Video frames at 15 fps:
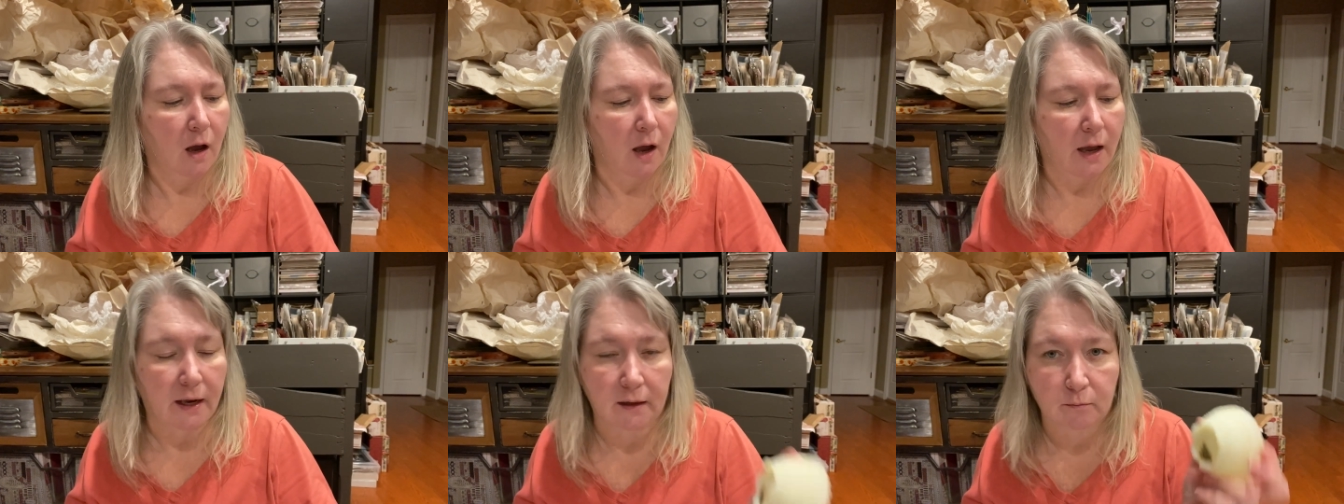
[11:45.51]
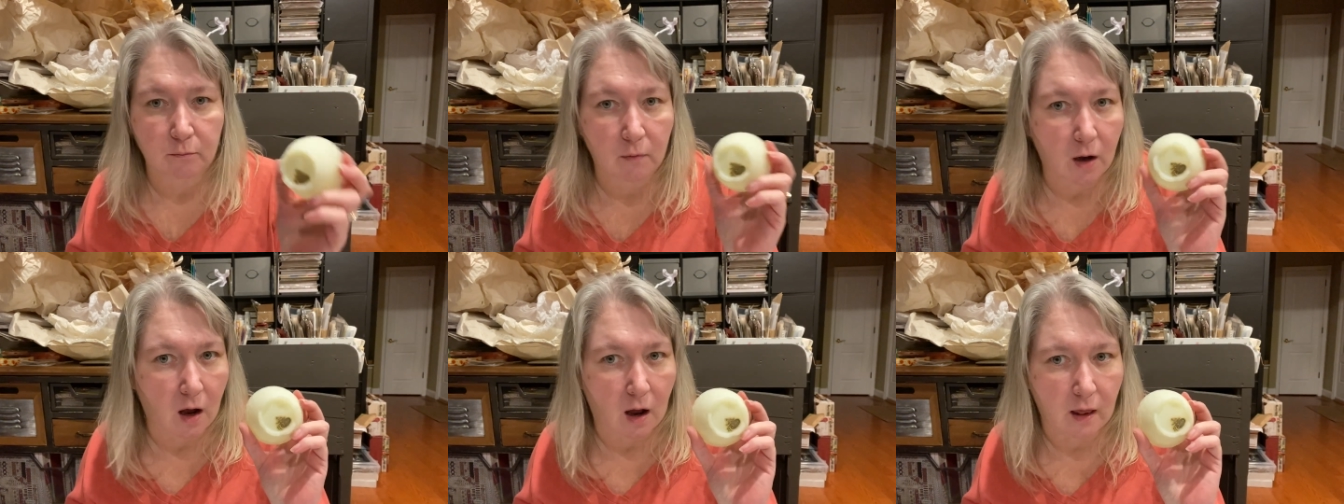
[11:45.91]
And
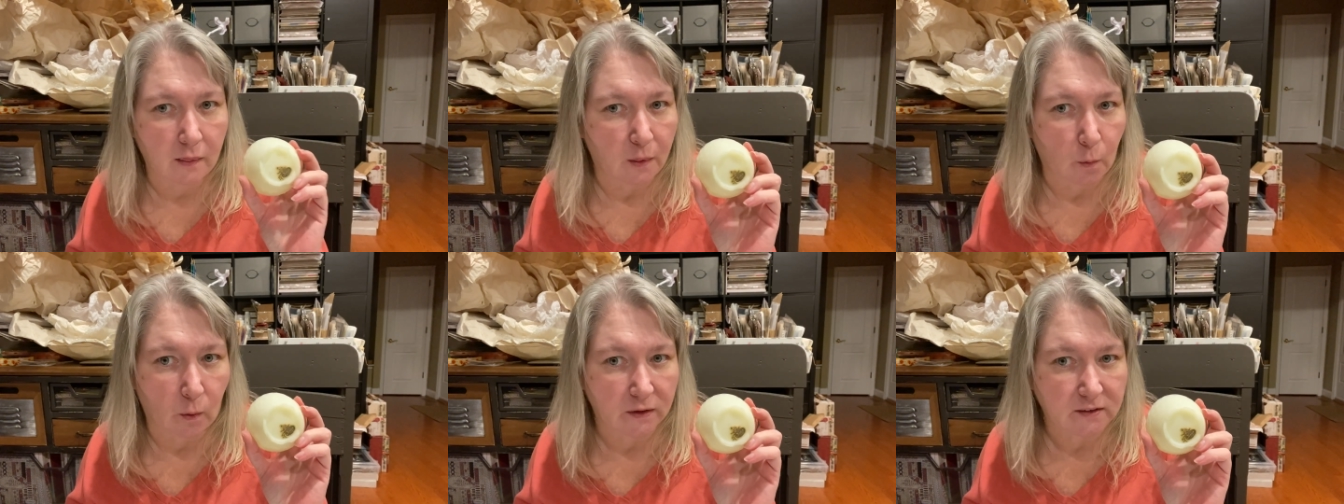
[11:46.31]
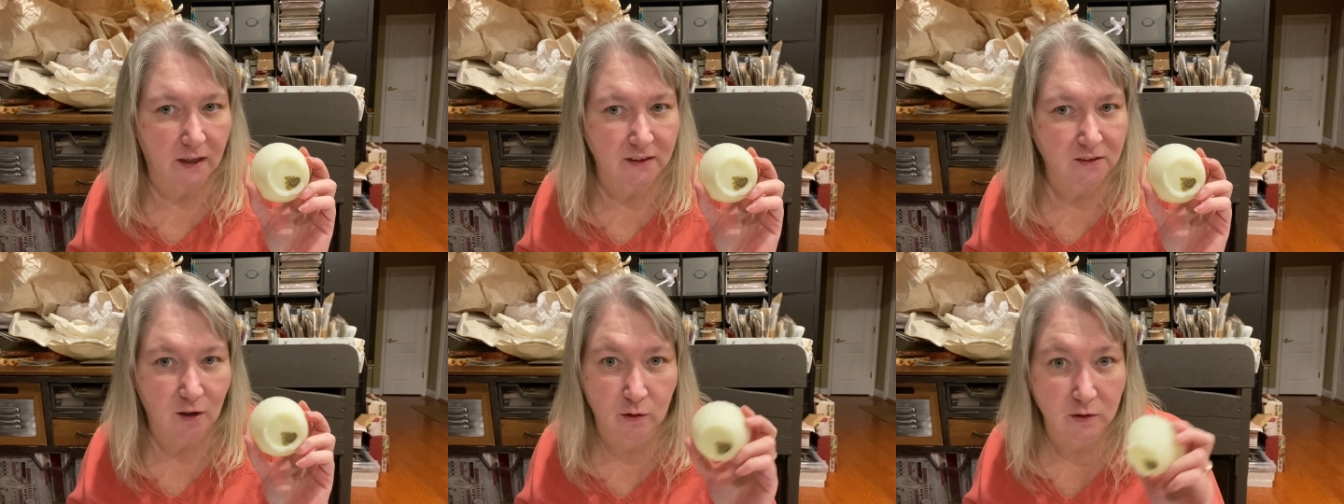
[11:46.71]
the ones I
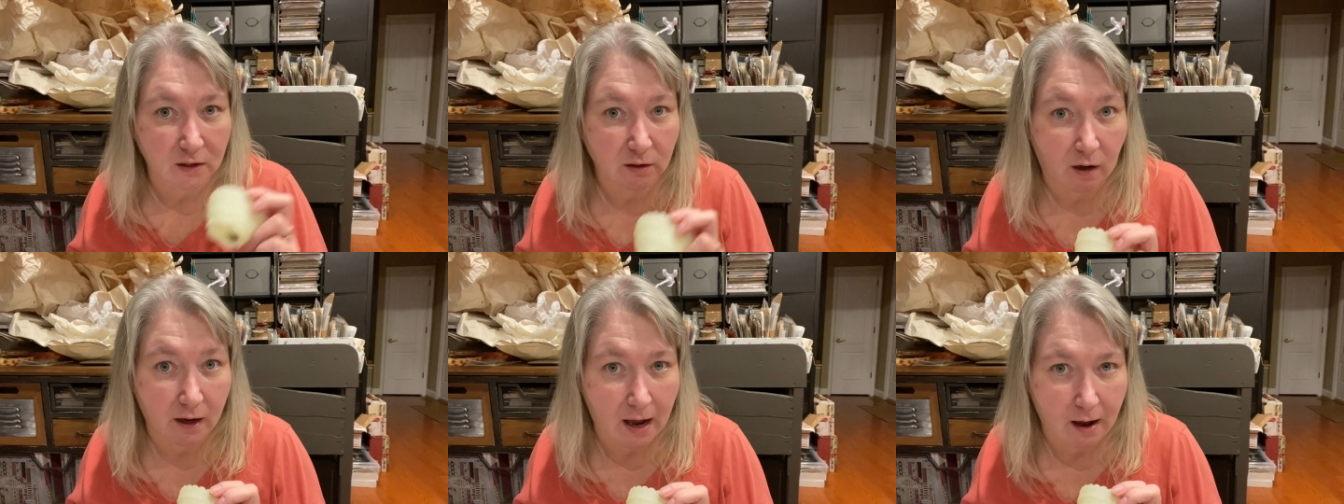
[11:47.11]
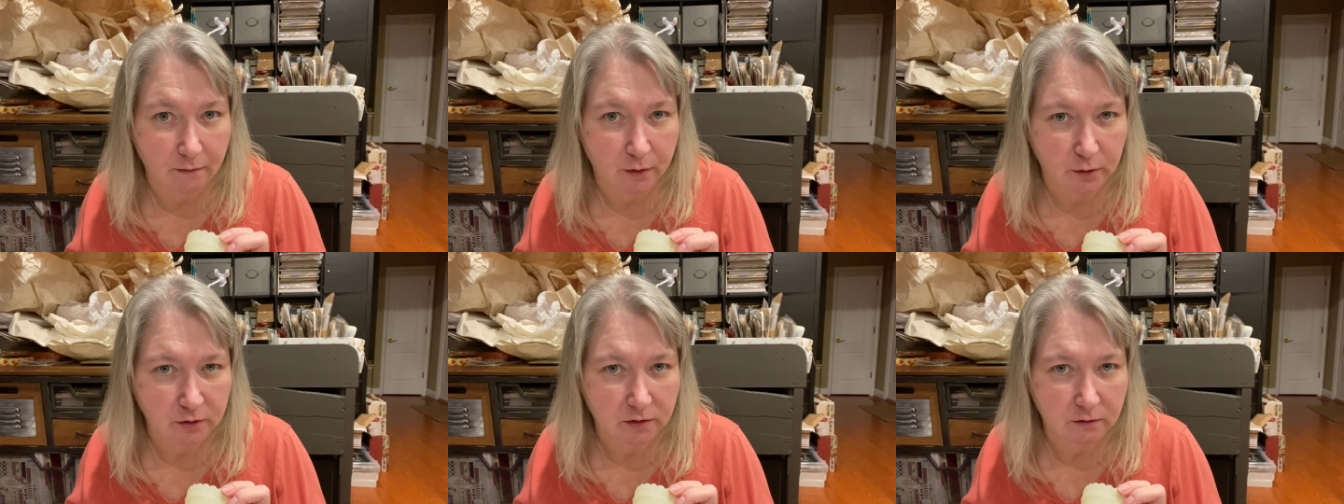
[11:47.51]
saw did not have
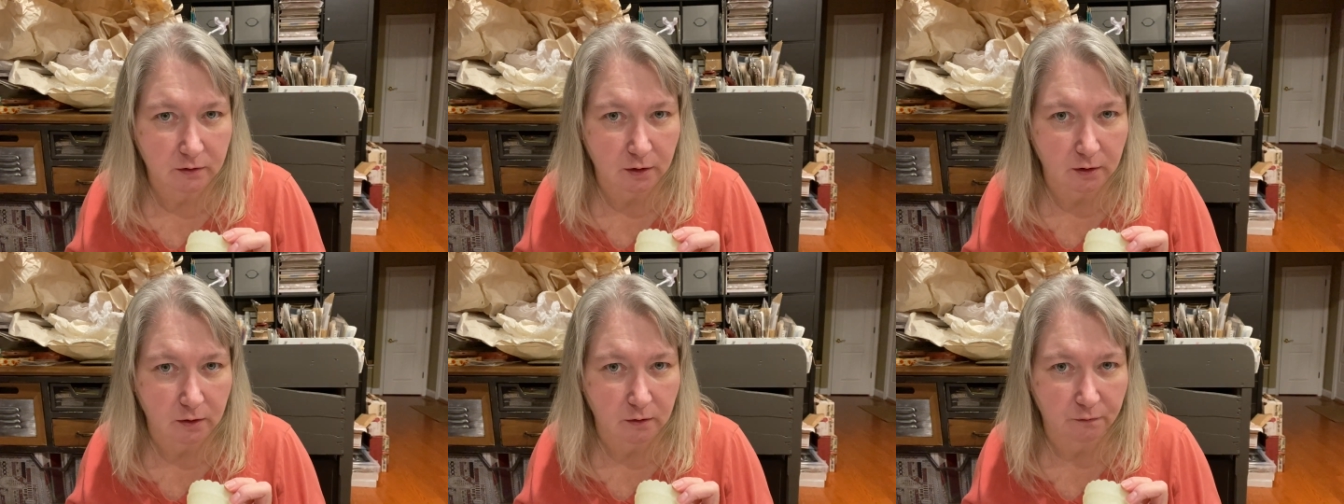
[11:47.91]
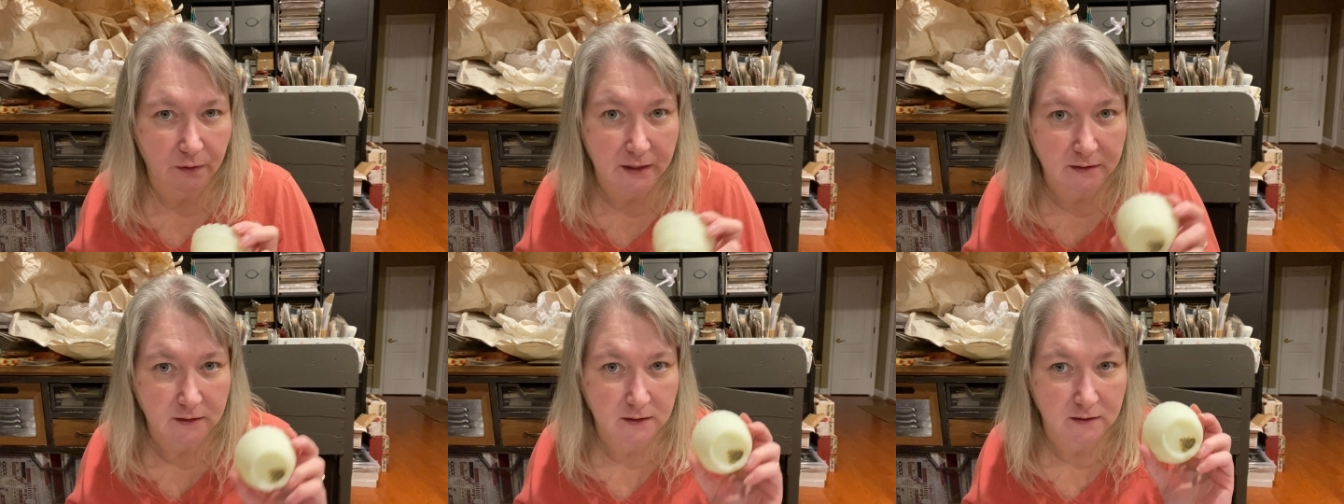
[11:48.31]
their, their
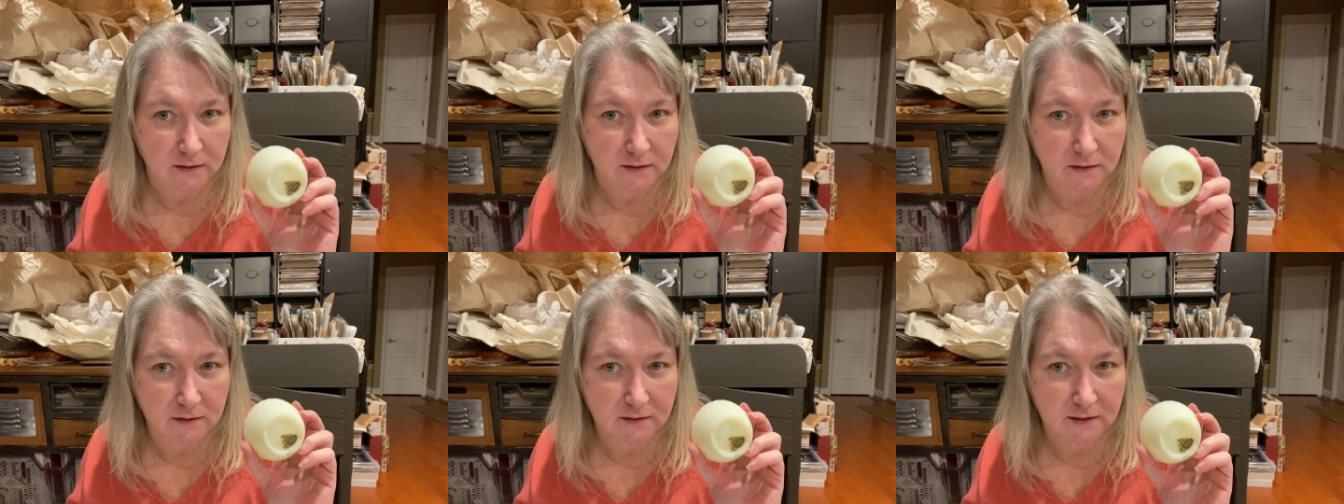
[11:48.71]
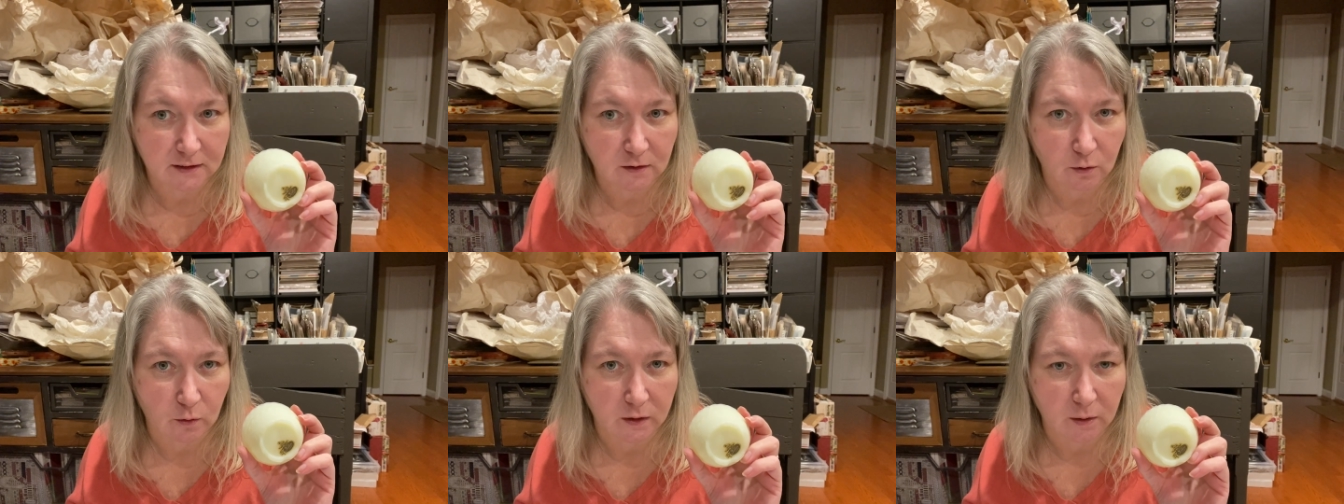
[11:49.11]
Fenton
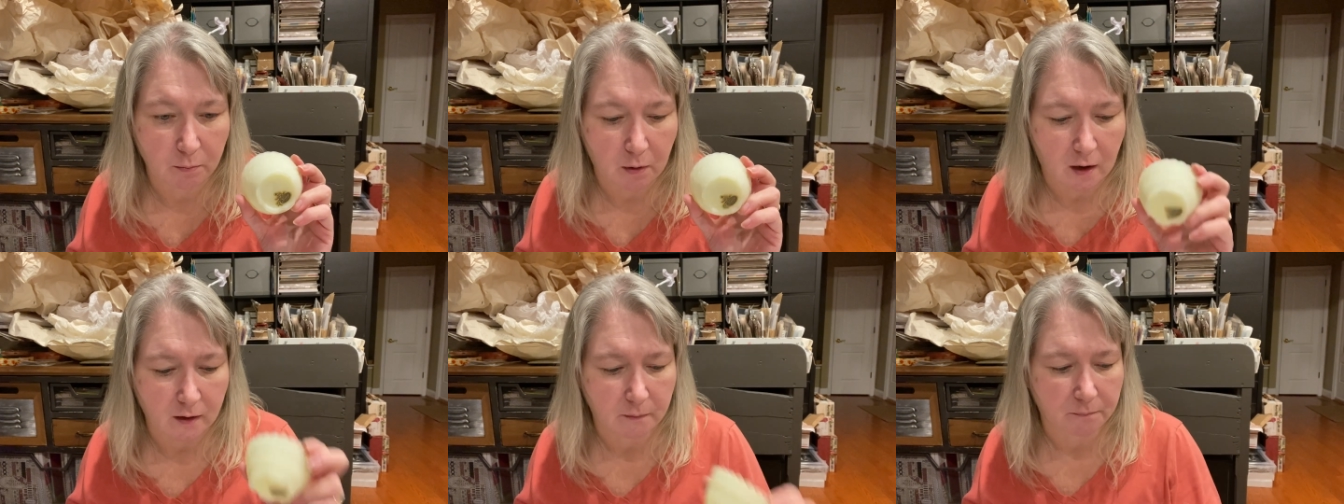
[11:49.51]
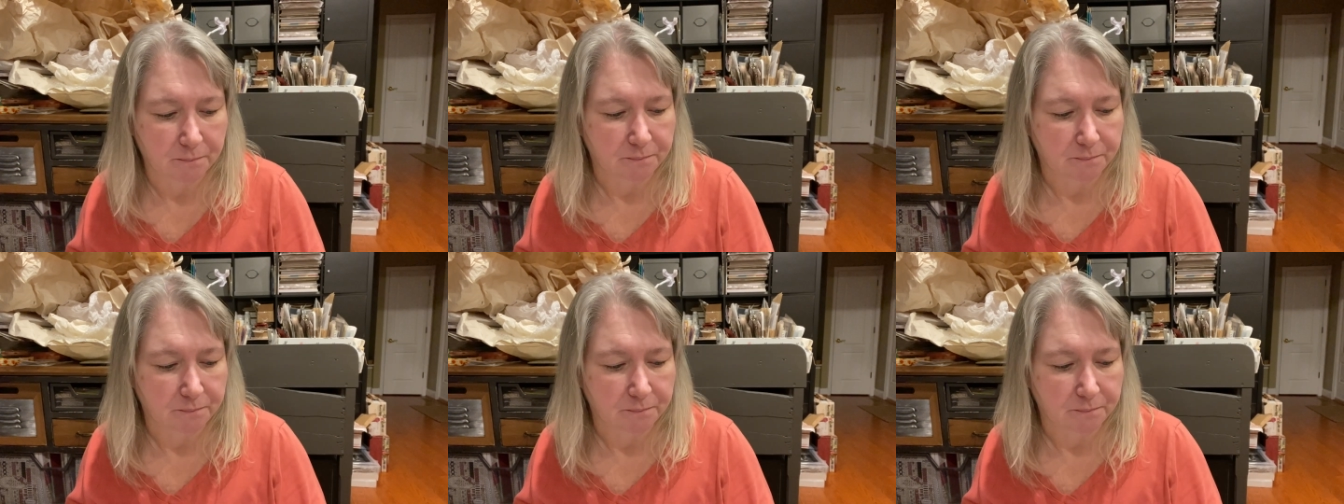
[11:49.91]
sticker on the bottom.